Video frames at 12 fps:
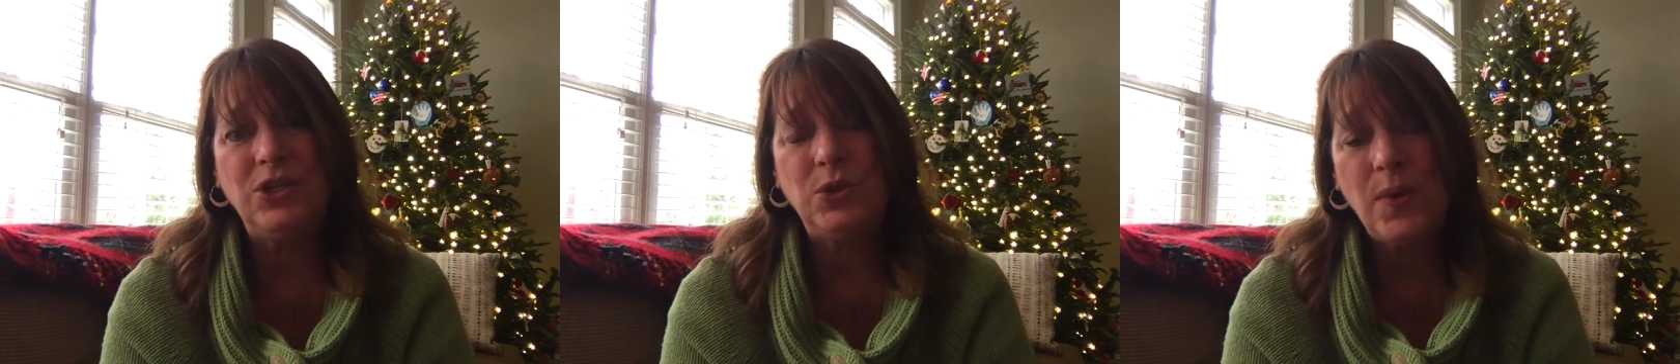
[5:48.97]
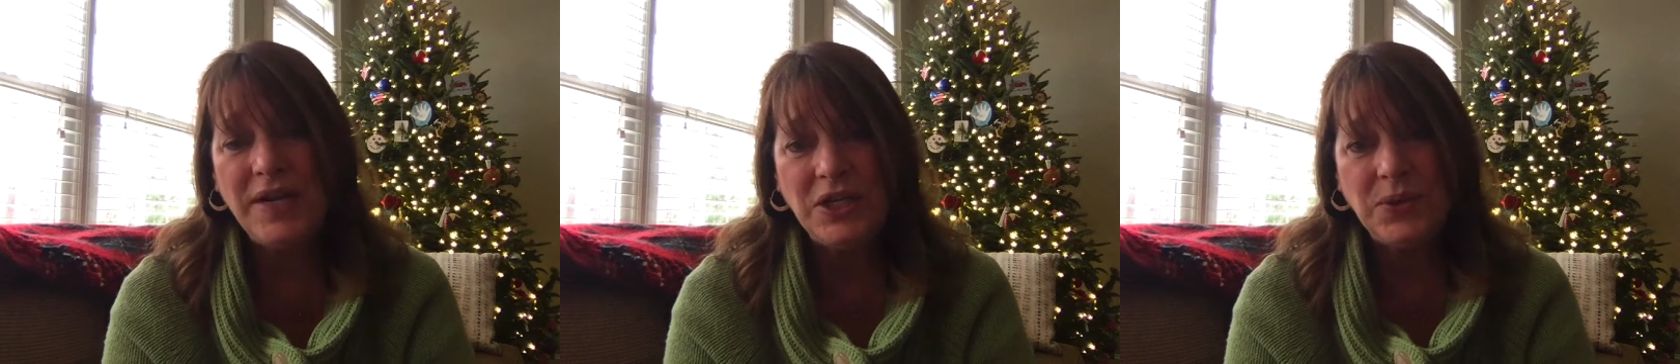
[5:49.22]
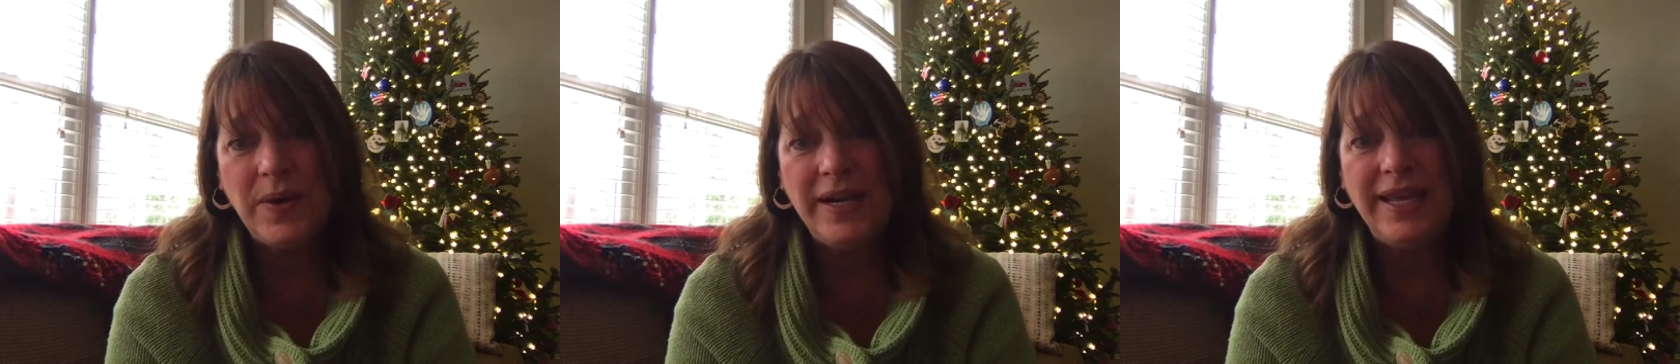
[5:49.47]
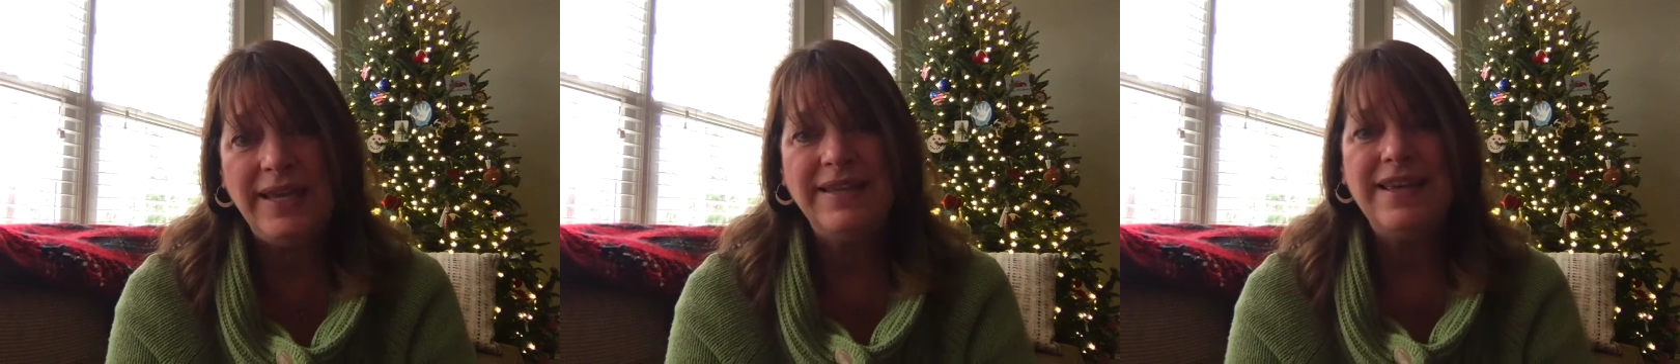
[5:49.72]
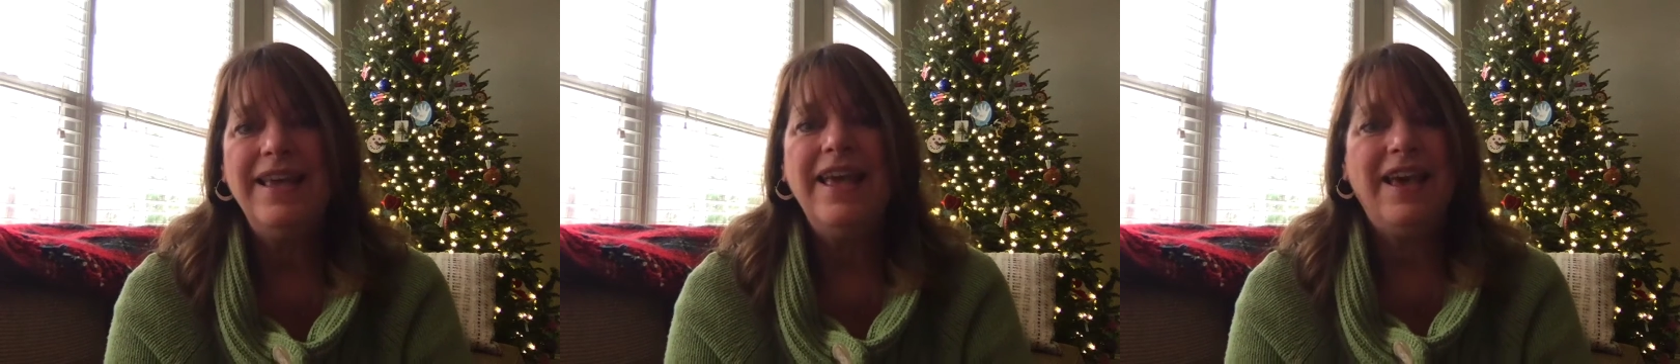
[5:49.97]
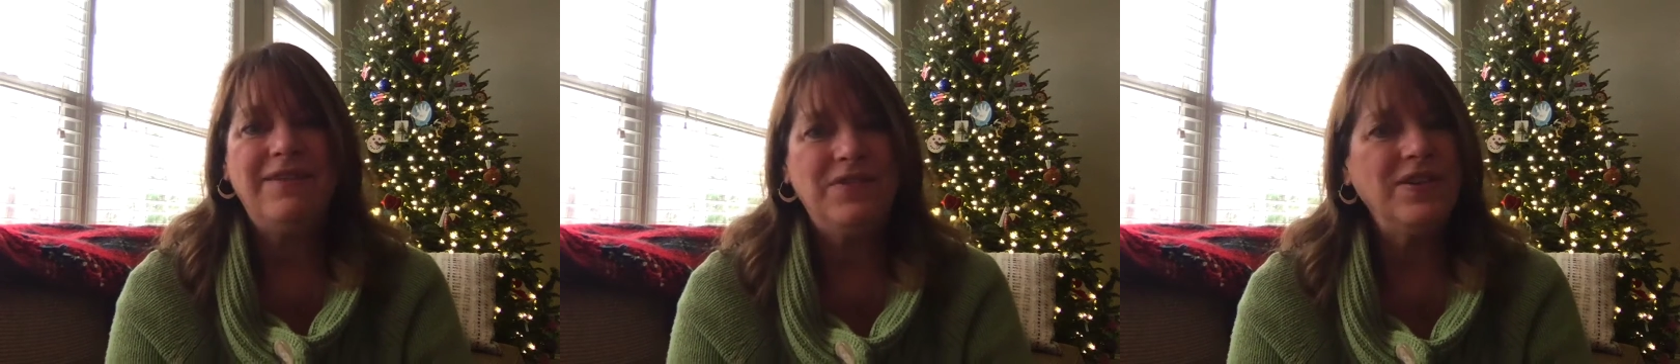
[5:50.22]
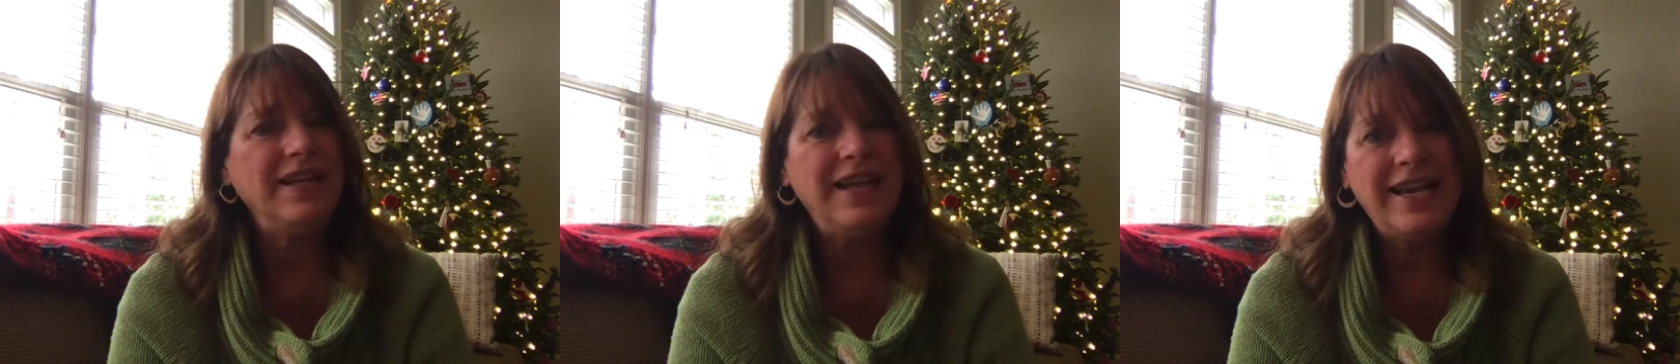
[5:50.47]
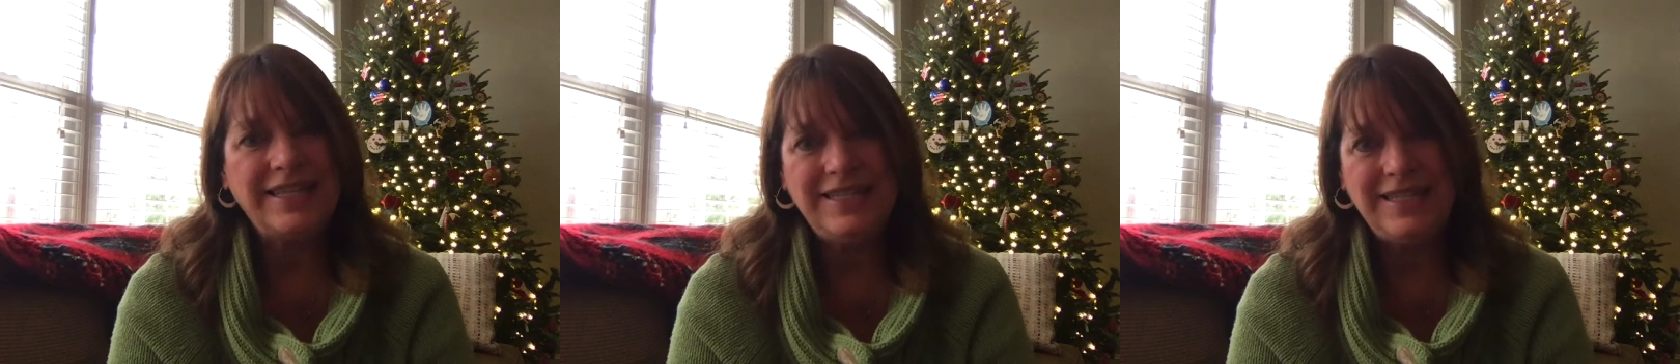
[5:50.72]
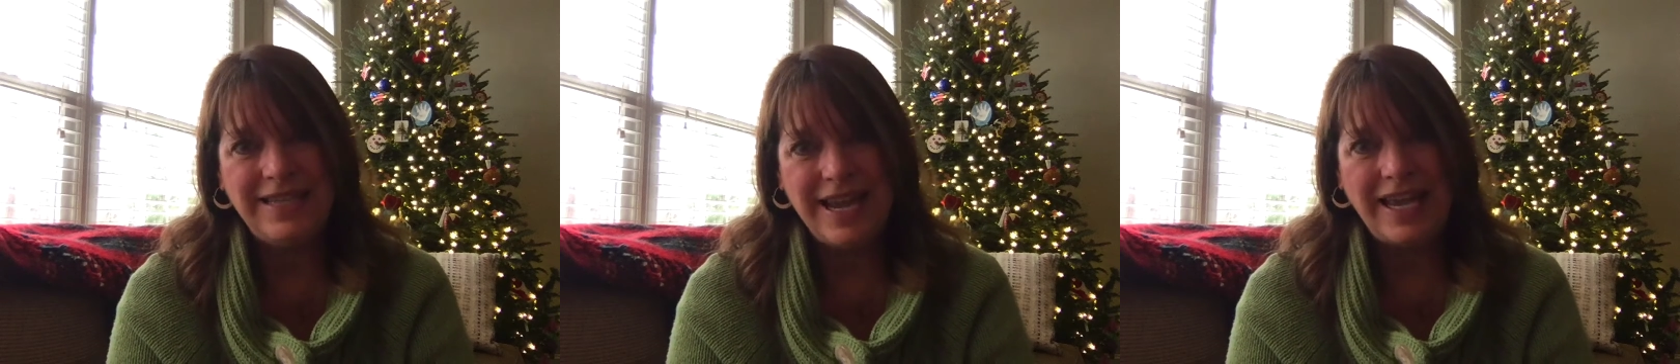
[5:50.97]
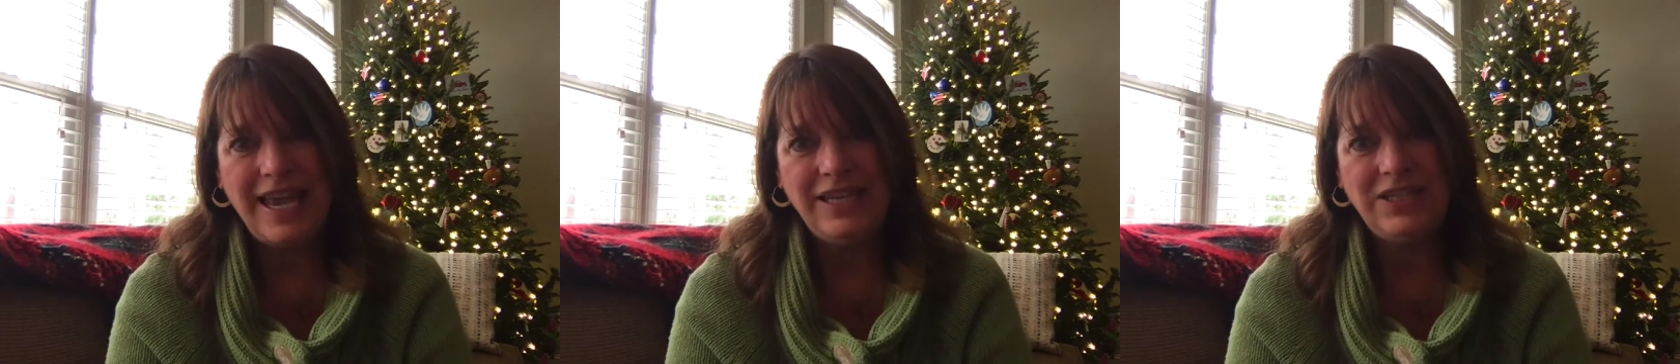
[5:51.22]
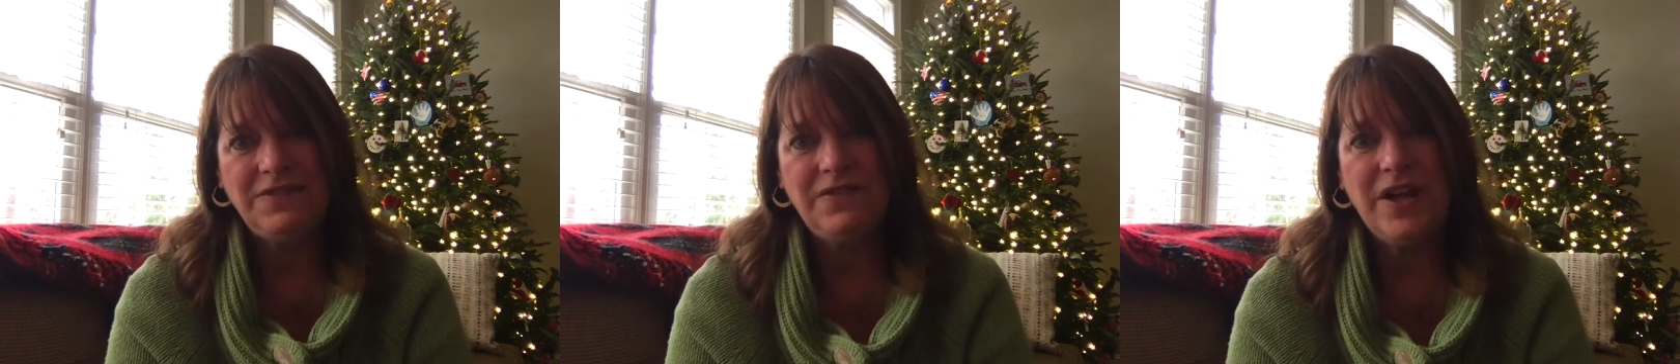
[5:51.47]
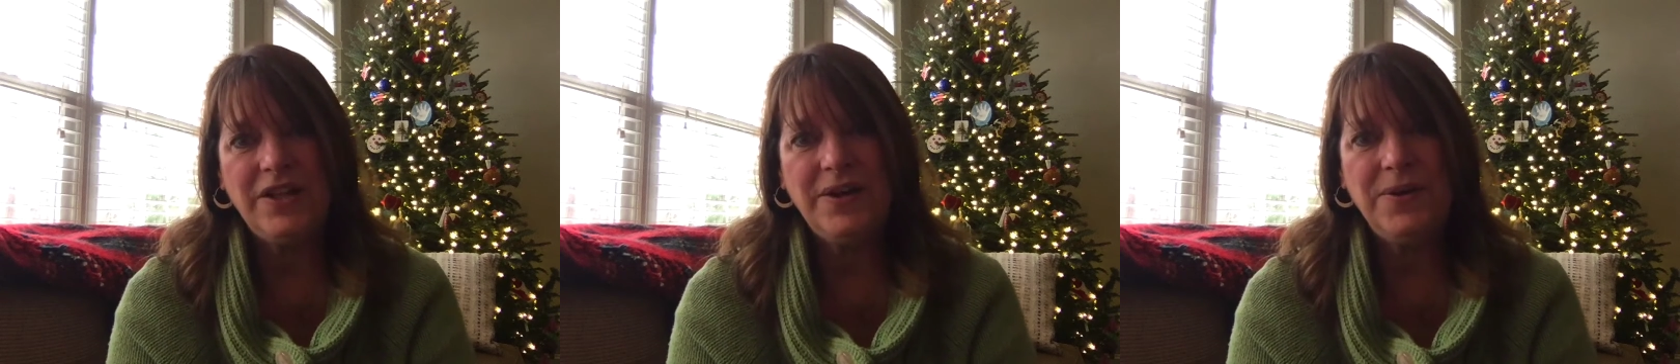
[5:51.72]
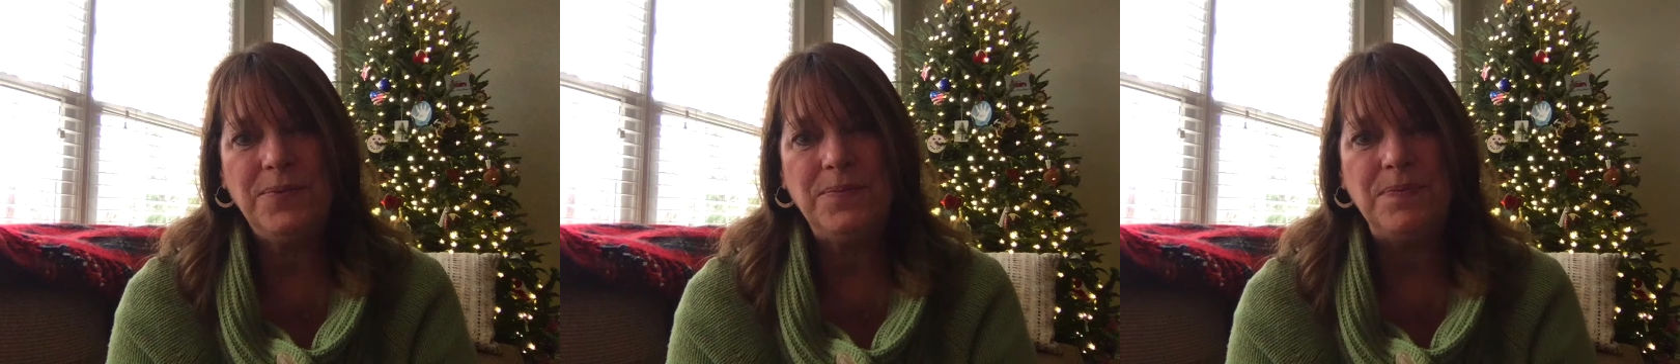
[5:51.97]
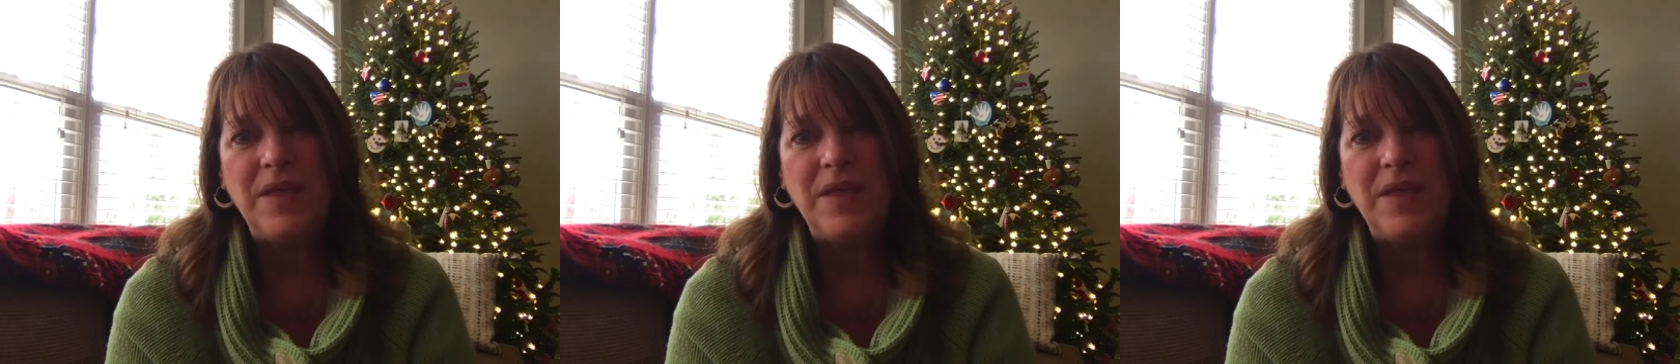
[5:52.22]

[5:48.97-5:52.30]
2020 and for the next decade to follow.